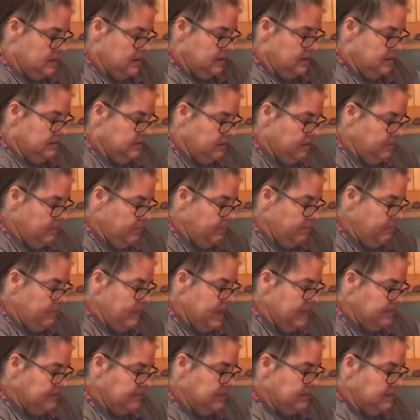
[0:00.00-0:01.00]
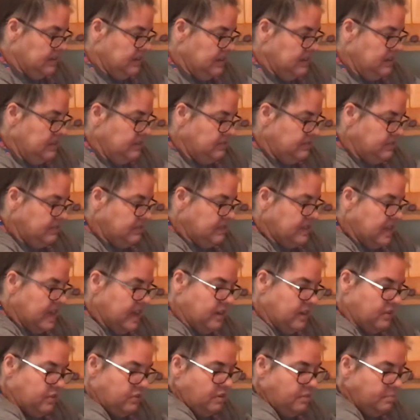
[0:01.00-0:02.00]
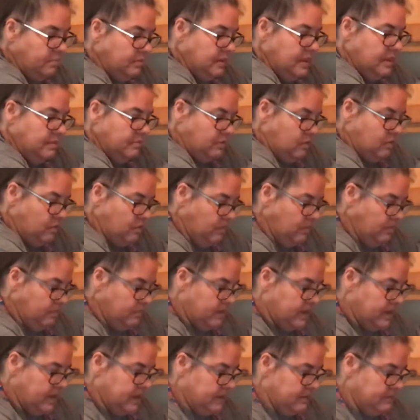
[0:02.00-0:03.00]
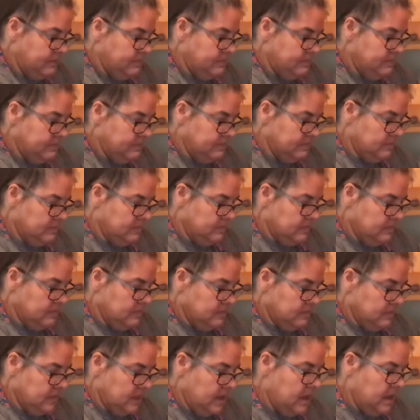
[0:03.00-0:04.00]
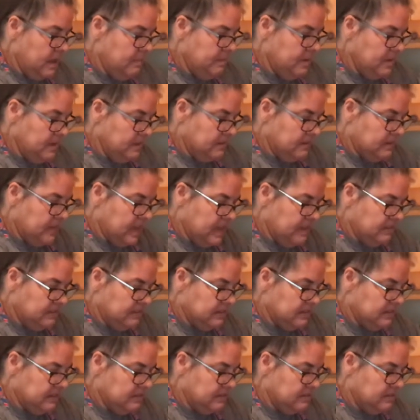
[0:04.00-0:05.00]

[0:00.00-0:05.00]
so basically you just got crumbled up cornbread, and I'm going to taste it.